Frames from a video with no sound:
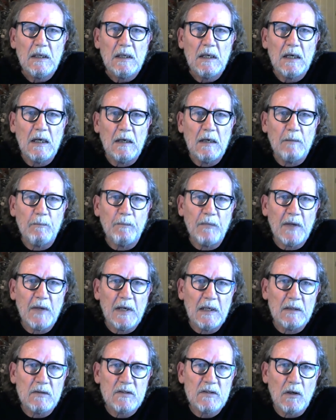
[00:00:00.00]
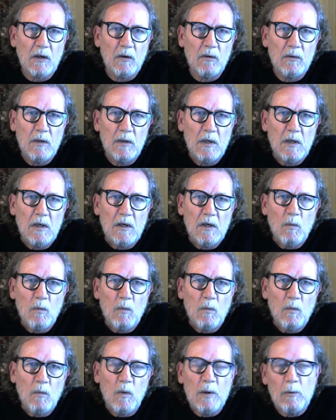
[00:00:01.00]
And so
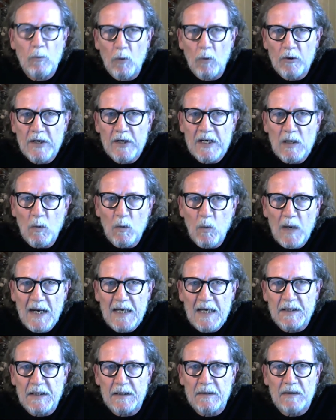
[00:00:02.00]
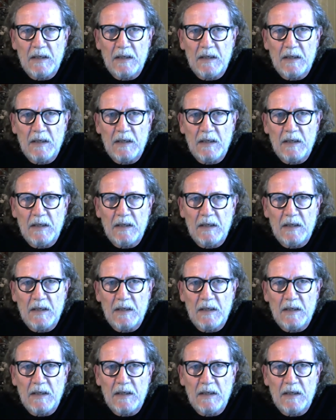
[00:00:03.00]
we were already aware that